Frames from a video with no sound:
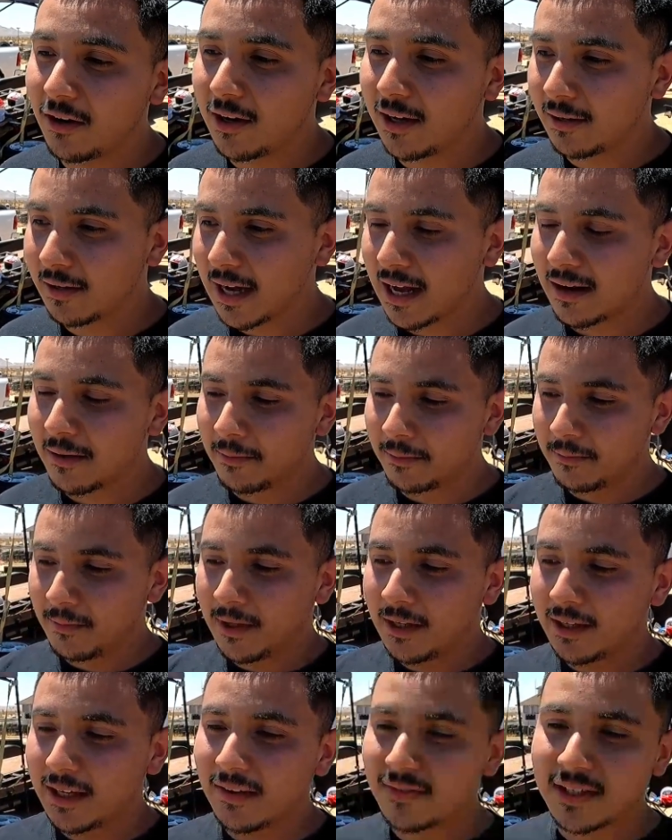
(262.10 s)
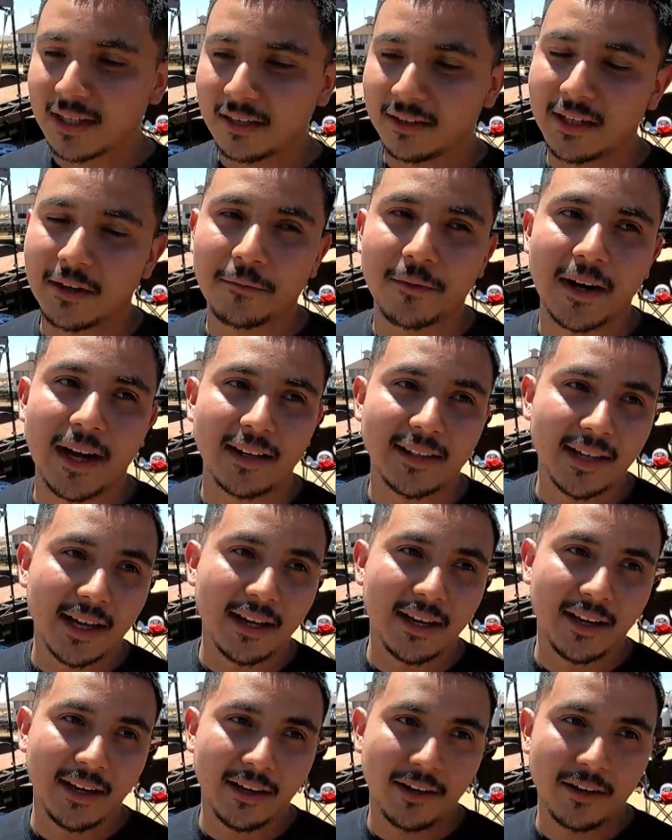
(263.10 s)
you know, it kind of gives it a different
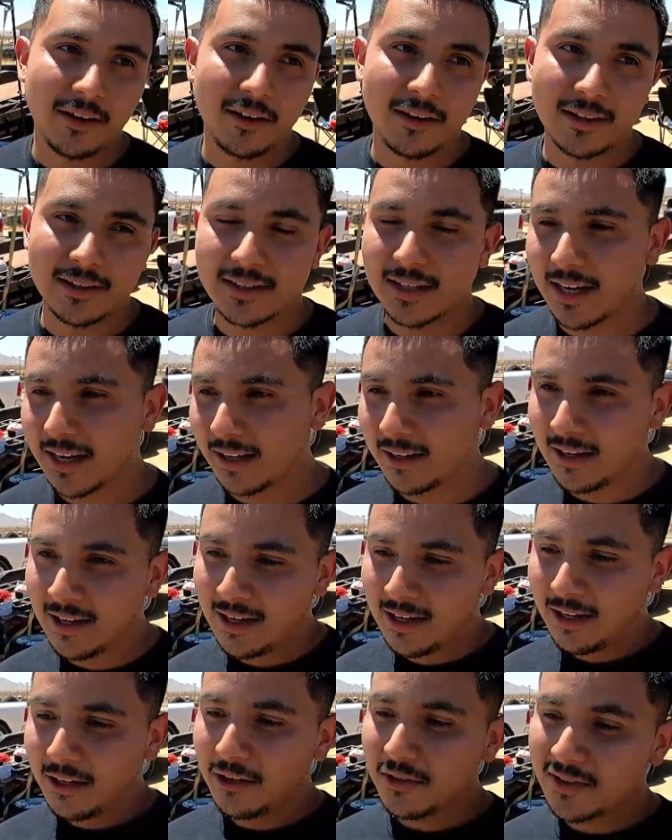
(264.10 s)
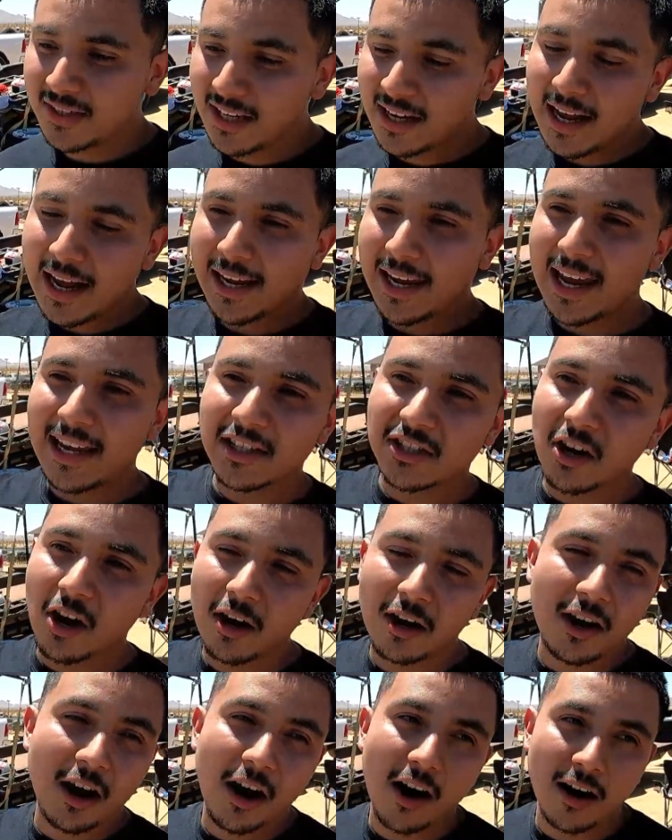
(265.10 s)
identity, you know. It's like, you see like SR
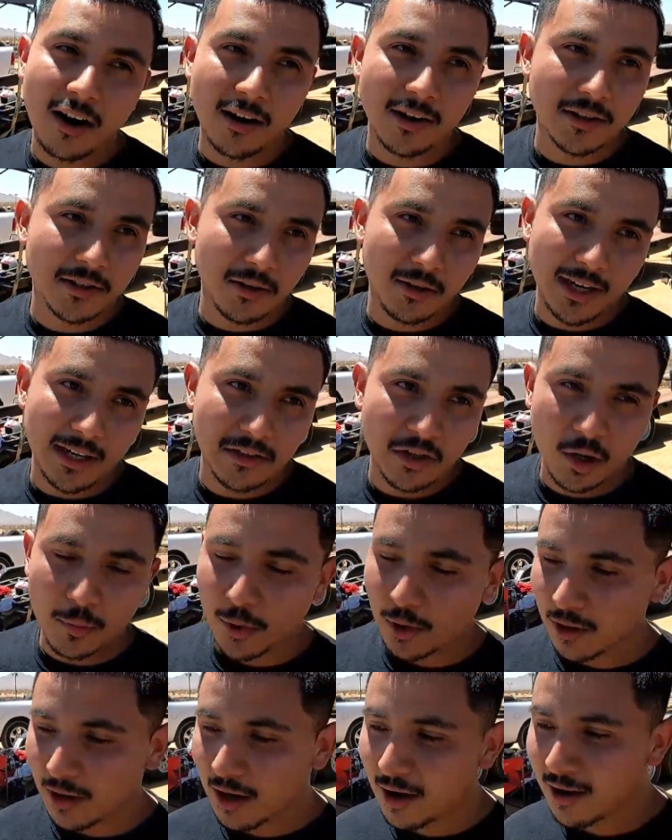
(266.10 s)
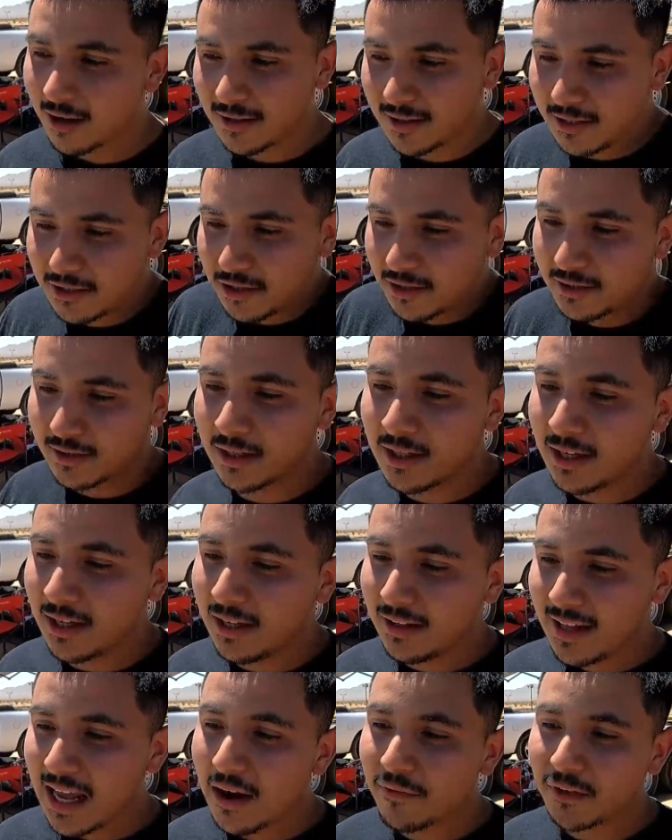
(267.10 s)
cars or like turbo cars, it's just,
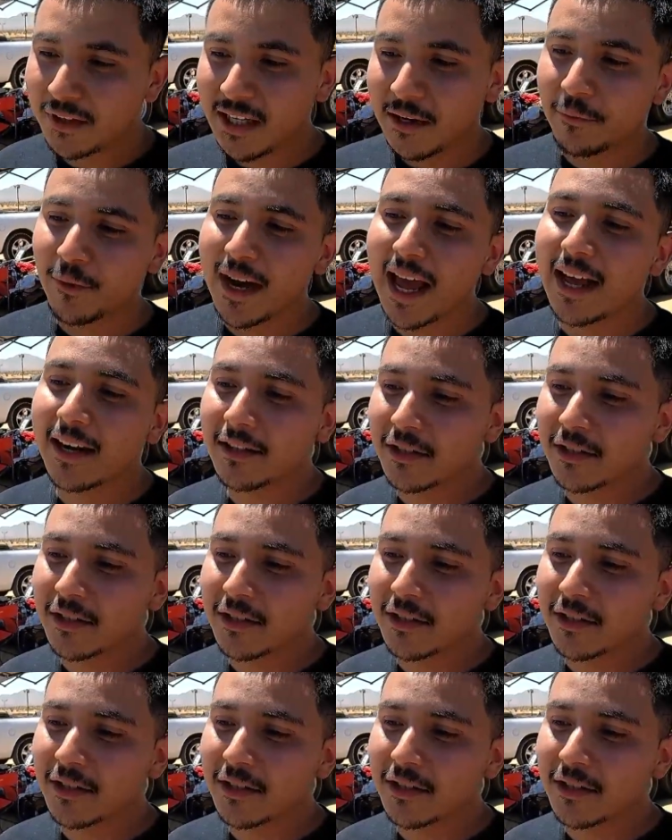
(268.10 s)
they have a different